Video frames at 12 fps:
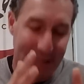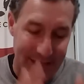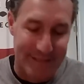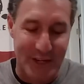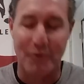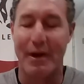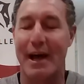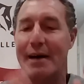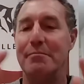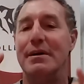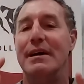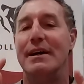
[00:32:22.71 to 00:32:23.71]

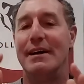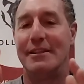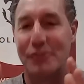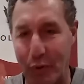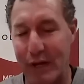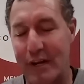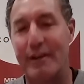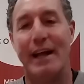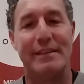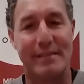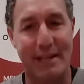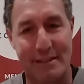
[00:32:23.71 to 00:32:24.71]
Instagram, Twitter,
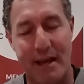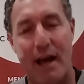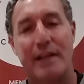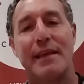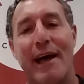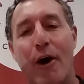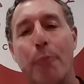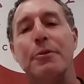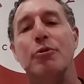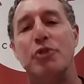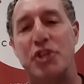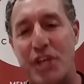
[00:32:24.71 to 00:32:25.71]
and TikTok to
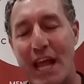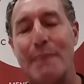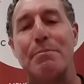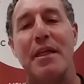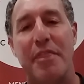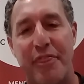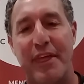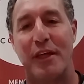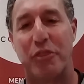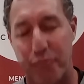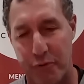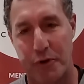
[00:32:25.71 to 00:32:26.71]
help you shape and
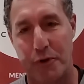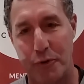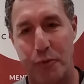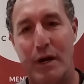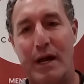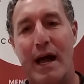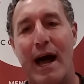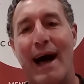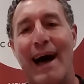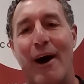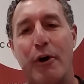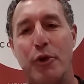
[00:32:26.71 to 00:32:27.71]
think through
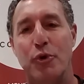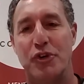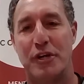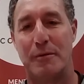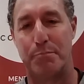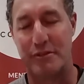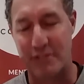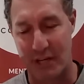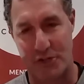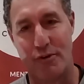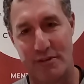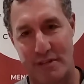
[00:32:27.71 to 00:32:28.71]
how you should
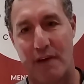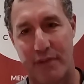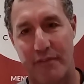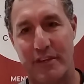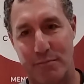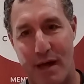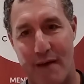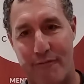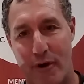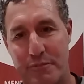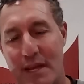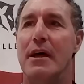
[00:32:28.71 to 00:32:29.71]
position yourselves on these
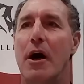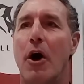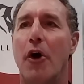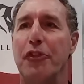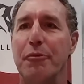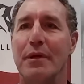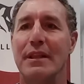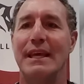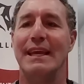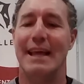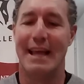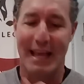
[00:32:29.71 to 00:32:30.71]
platforms.
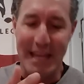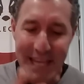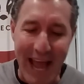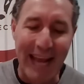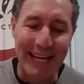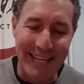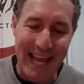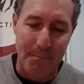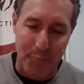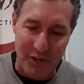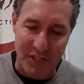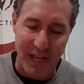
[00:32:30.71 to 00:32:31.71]
Ultimately,
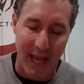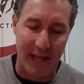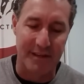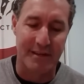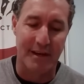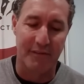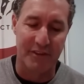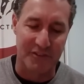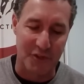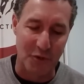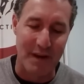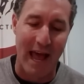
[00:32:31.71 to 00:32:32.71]
98% of the
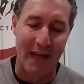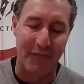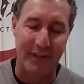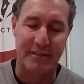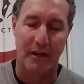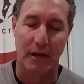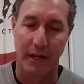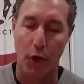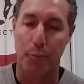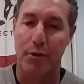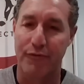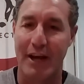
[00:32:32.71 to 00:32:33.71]
student athletes are going
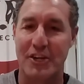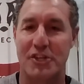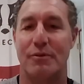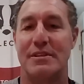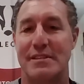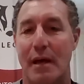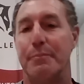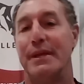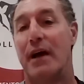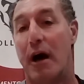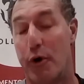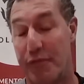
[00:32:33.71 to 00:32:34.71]
to go professional in
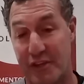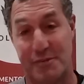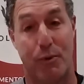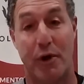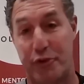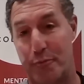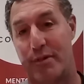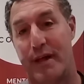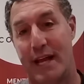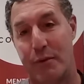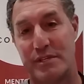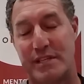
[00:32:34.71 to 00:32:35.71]
something other than the sport they're
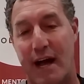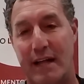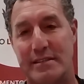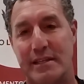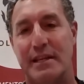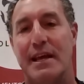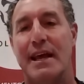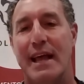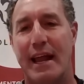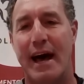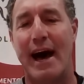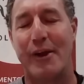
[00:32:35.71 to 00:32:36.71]
playing in Wisconsin.
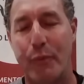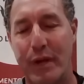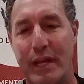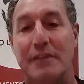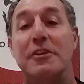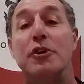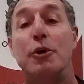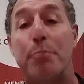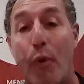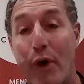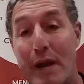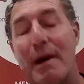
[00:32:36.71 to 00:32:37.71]
And how do we, to your
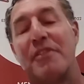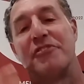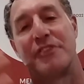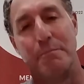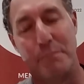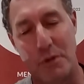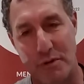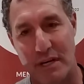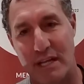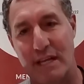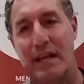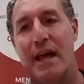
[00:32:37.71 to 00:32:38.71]
point about this
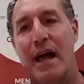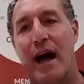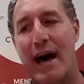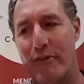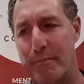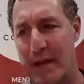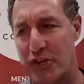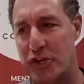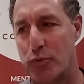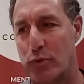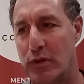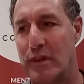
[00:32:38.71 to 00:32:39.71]
community, how do we make
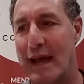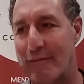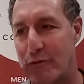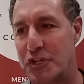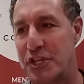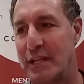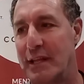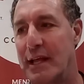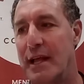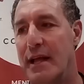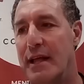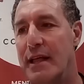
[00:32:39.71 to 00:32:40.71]
sure we're leveraging,
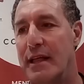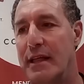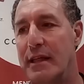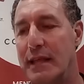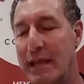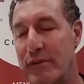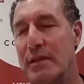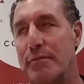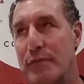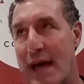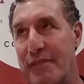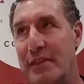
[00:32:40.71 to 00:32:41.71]
giving
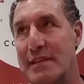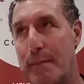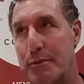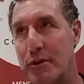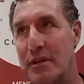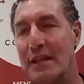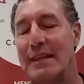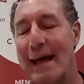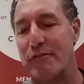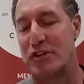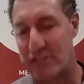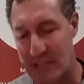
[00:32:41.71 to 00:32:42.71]
the athletes the opportunity to
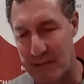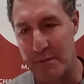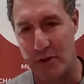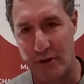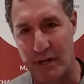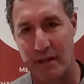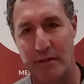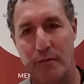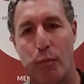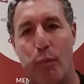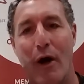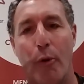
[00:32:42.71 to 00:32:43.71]
leverage this community
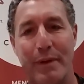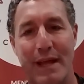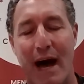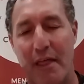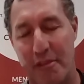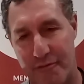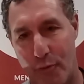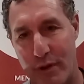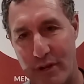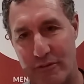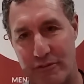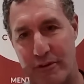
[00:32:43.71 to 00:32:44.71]
well beyond the 4
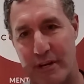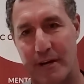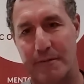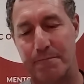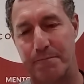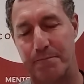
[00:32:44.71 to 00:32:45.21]
years they're here?